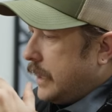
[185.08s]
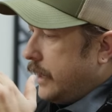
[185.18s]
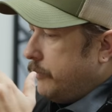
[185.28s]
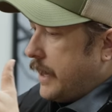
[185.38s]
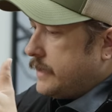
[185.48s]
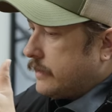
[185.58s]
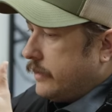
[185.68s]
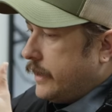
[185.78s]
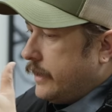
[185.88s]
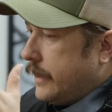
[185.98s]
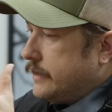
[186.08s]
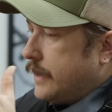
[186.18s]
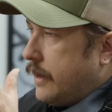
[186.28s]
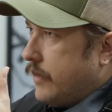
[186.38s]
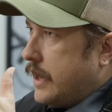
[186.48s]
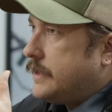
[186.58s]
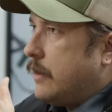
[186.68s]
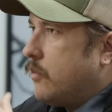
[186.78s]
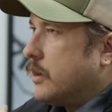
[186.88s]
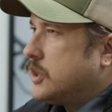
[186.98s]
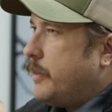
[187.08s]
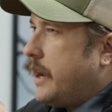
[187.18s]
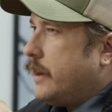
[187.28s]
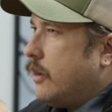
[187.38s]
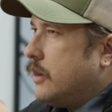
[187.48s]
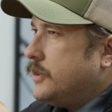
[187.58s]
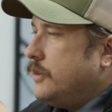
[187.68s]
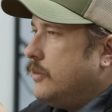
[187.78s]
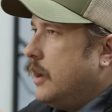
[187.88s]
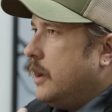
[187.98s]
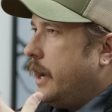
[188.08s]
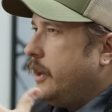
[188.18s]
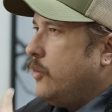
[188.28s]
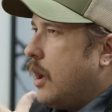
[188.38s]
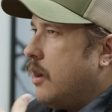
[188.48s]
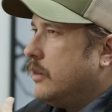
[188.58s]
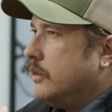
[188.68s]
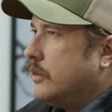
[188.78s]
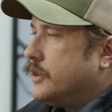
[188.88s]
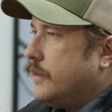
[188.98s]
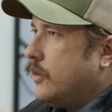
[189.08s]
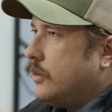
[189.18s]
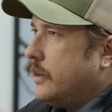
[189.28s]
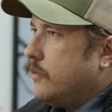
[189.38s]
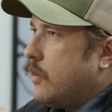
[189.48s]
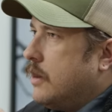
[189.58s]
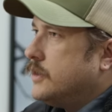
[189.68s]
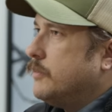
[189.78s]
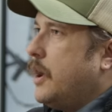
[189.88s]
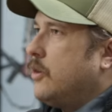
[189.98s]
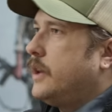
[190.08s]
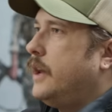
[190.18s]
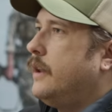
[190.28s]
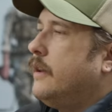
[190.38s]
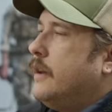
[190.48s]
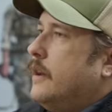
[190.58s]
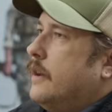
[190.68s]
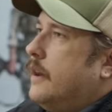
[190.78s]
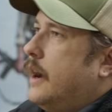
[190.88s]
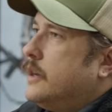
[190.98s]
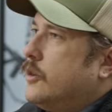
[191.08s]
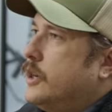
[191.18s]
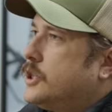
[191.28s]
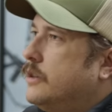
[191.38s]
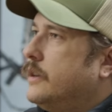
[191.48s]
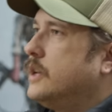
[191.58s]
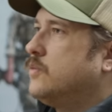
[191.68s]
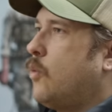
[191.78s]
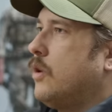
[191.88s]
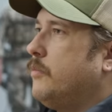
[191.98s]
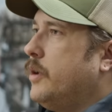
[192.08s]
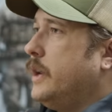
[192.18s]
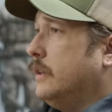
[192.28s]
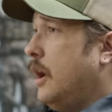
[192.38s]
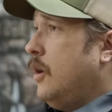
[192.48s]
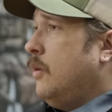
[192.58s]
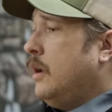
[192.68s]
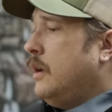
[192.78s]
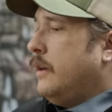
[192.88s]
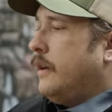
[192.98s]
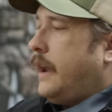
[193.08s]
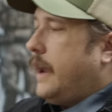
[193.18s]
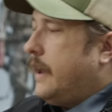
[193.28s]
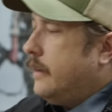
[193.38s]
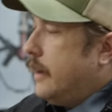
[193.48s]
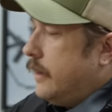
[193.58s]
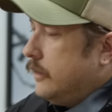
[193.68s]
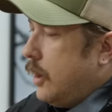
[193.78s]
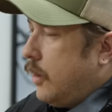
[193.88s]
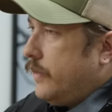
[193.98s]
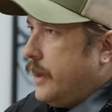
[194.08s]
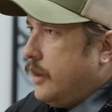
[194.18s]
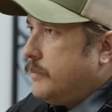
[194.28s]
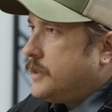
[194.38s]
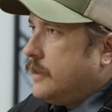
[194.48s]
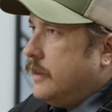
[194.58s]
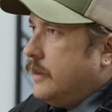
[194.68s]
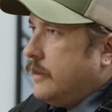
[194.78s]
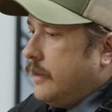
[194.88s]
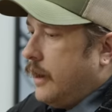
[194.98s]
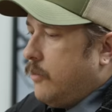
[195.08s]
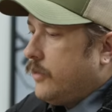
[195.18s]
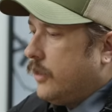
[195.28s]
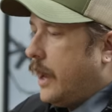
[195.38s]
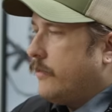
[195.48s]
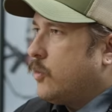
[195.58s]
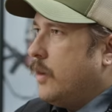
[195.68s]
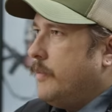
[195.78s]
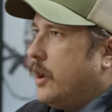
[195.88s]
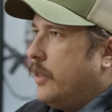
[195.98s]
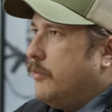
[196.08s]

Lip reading: it basically is a vest that we're expanding onto, and you wear it a little differently. Whereas a belt kit traditionally is worn pretty low and low on the hips with a lot of equipment on the